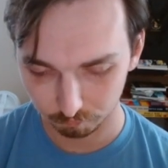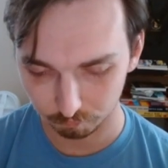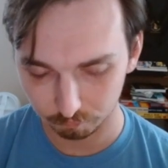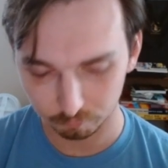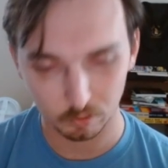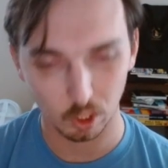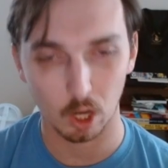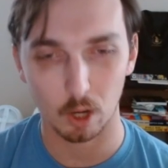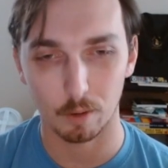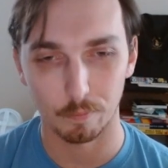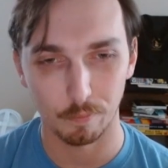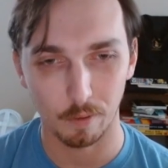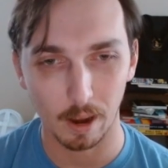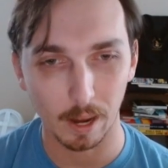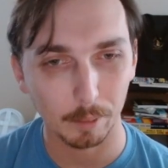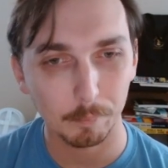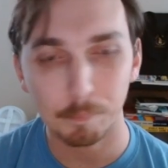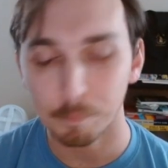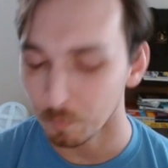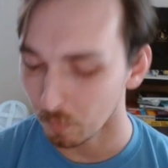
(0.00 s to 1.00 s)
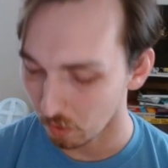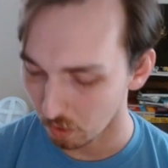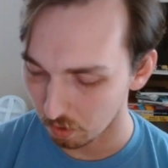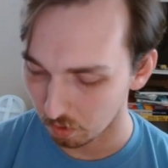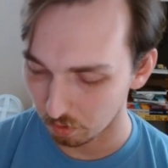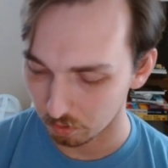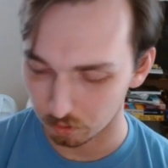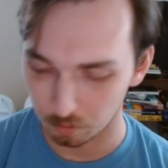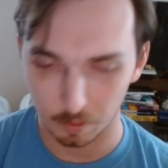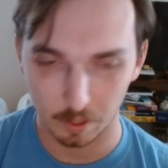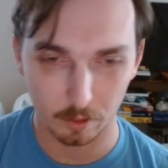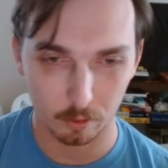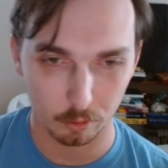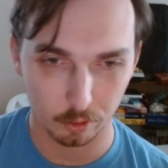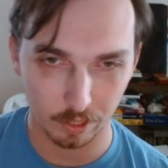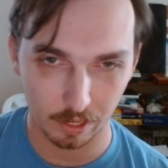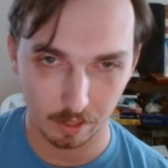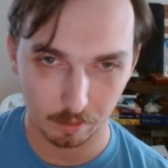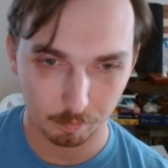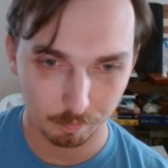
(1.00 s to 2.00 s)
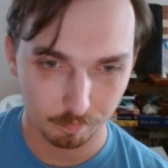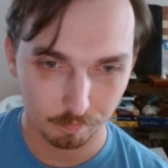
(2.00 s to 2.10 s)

Terrifying. So I understand.